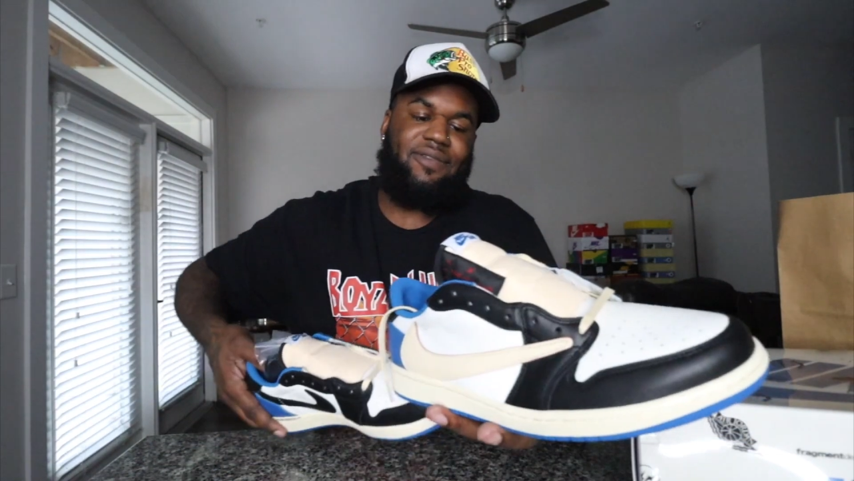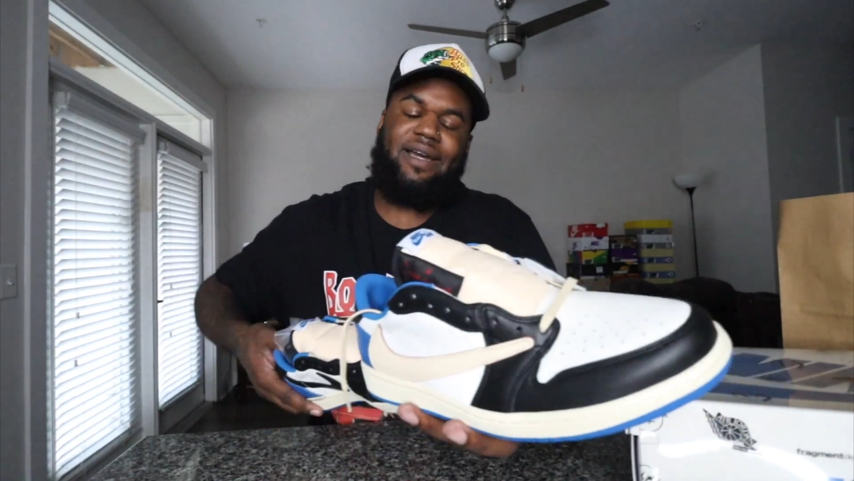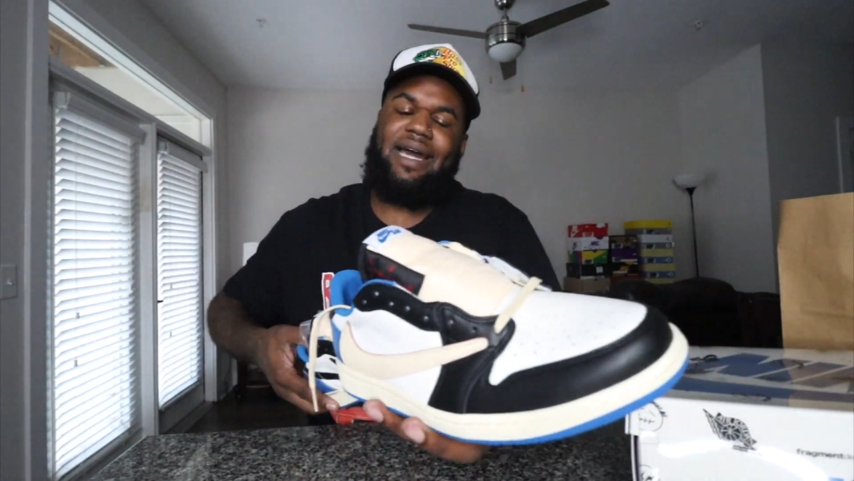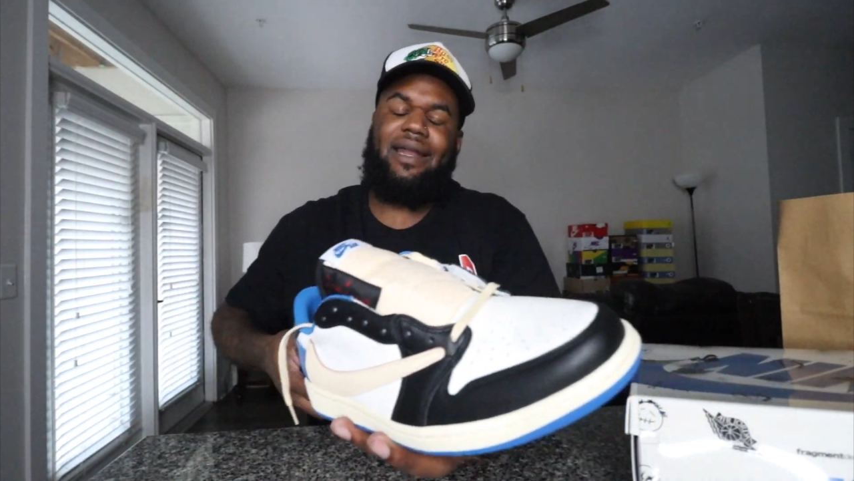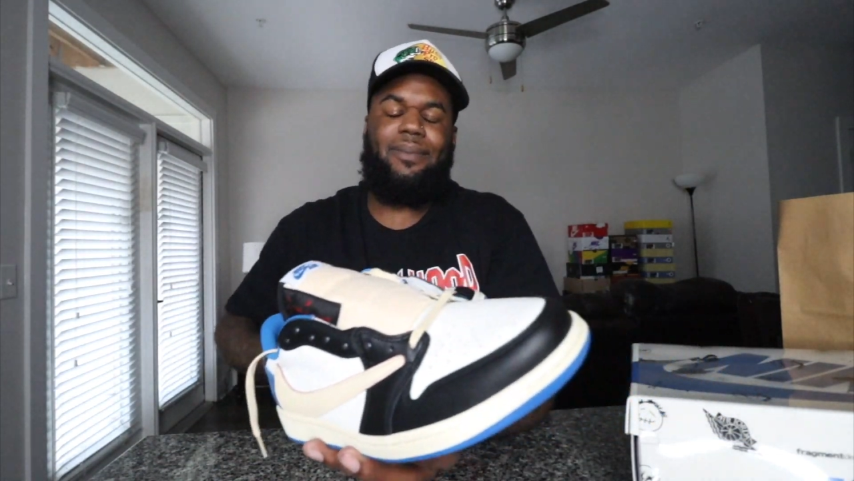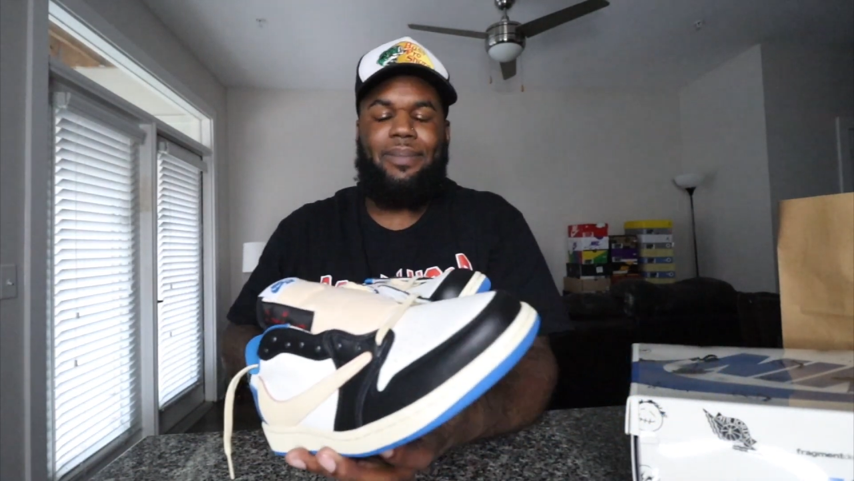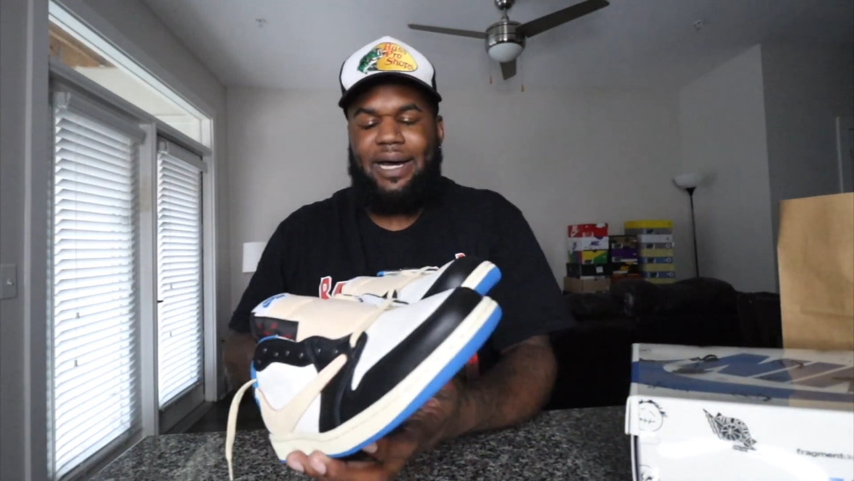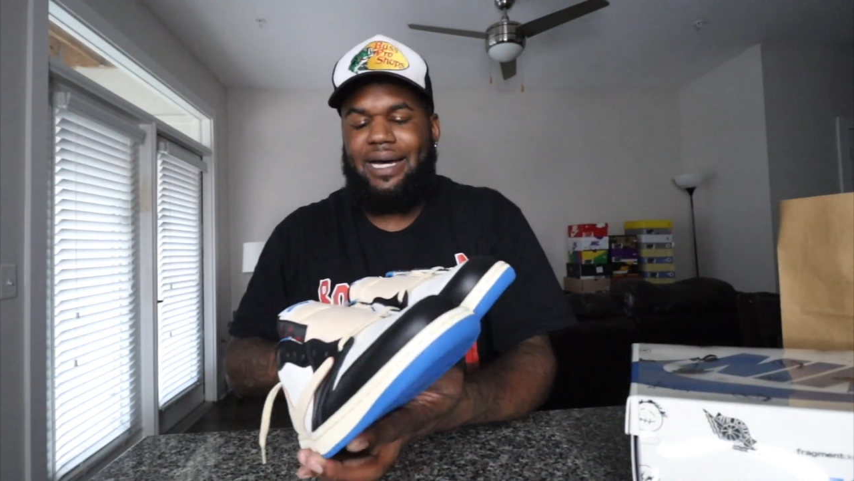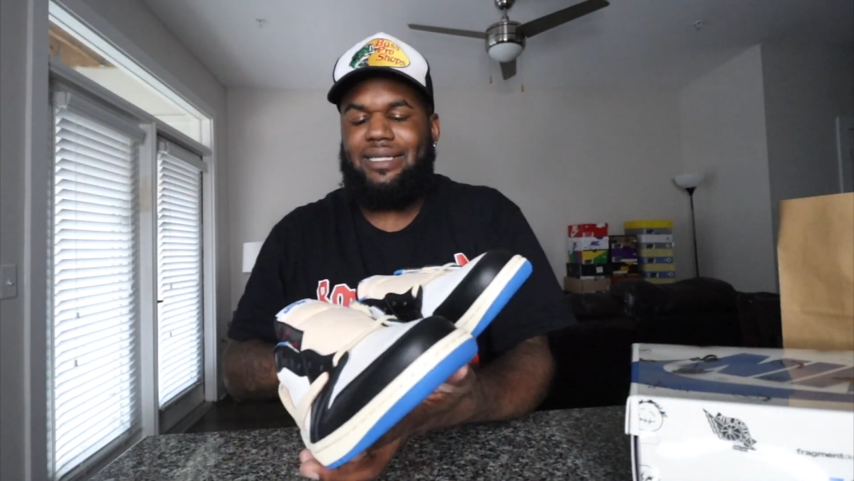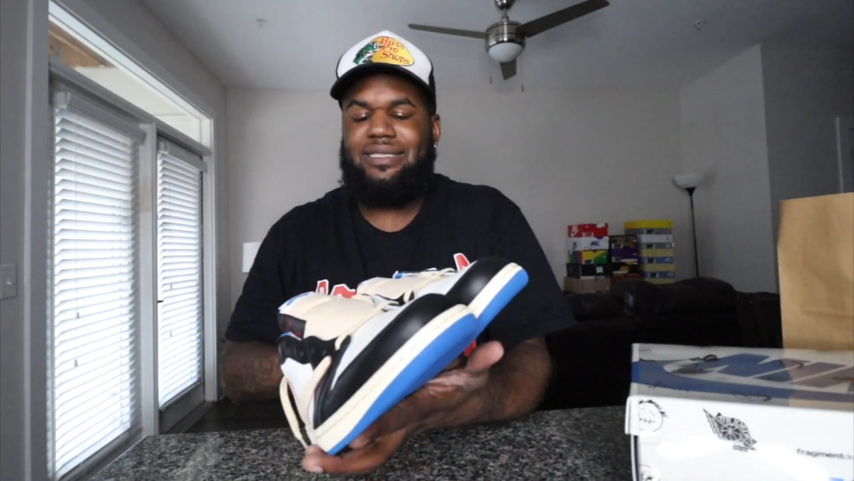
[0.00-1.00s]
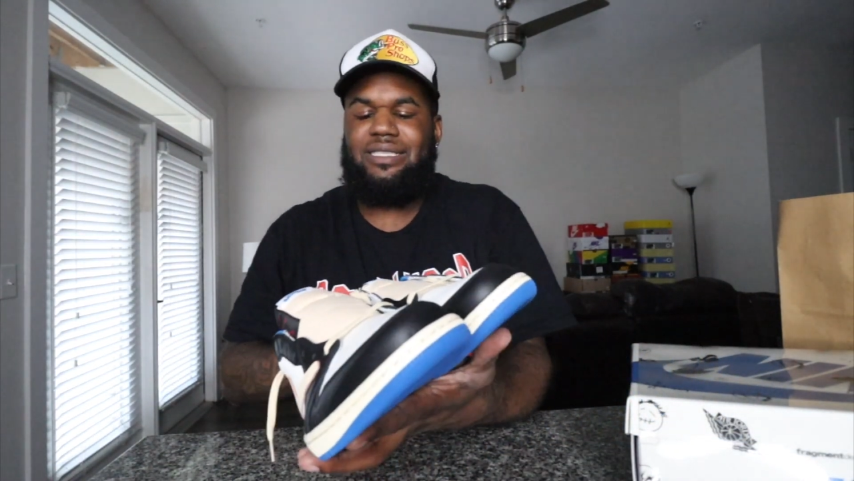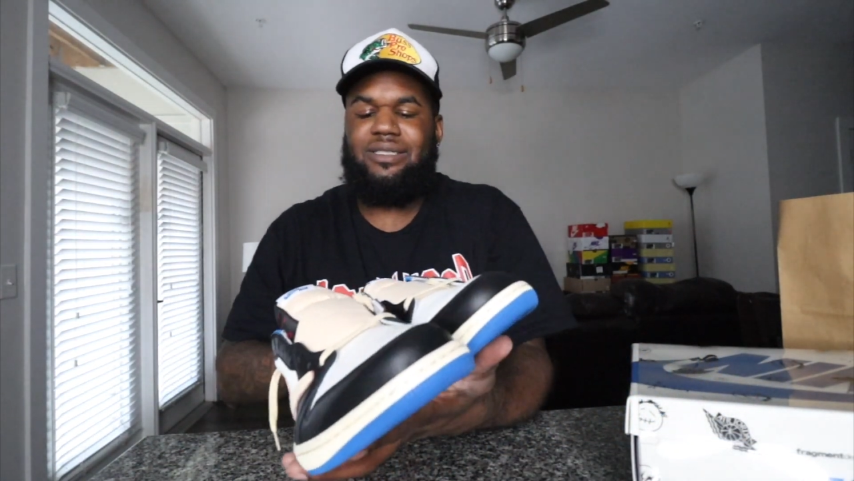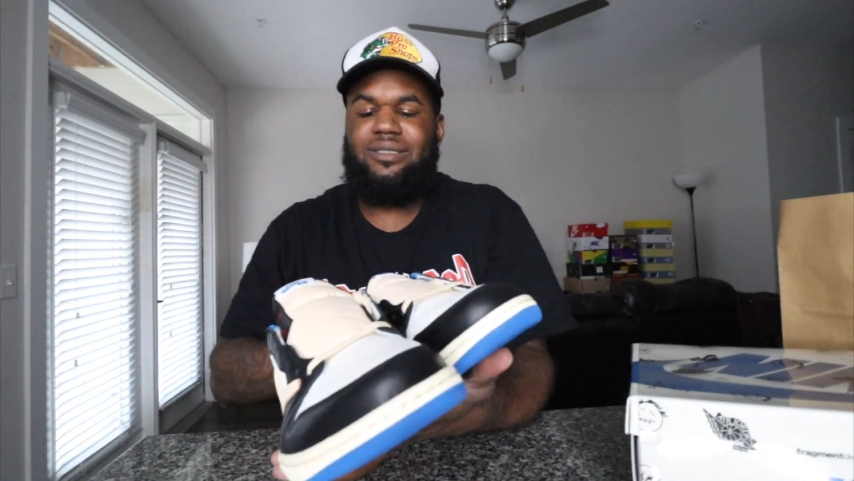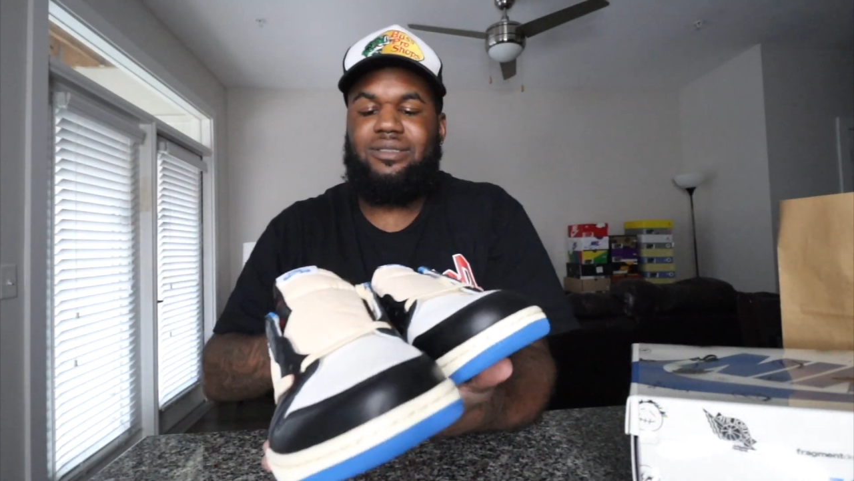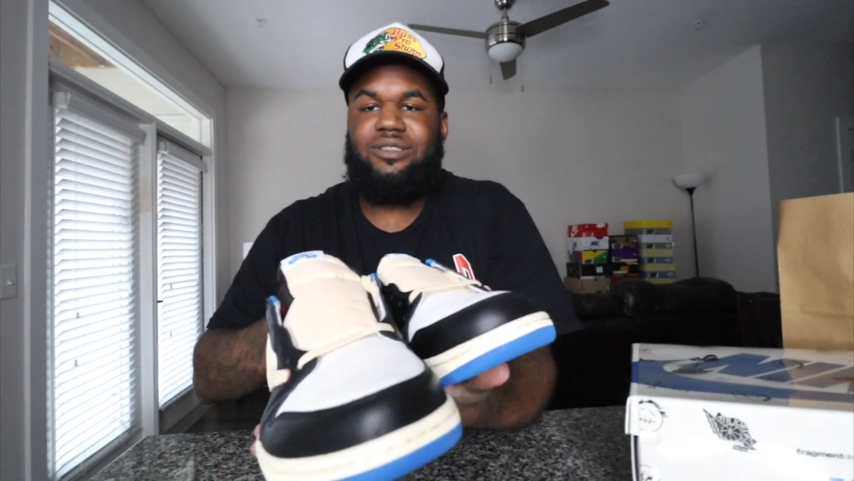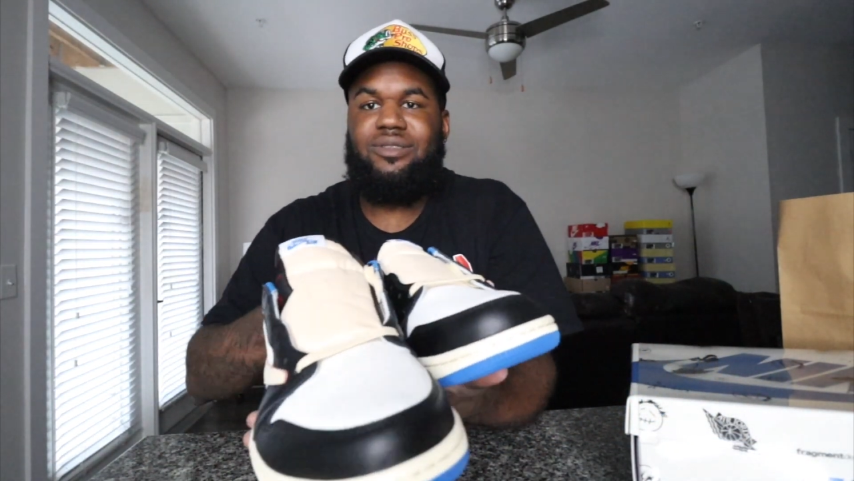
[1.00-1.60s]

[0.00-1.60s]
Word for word: I forgot about the tongues.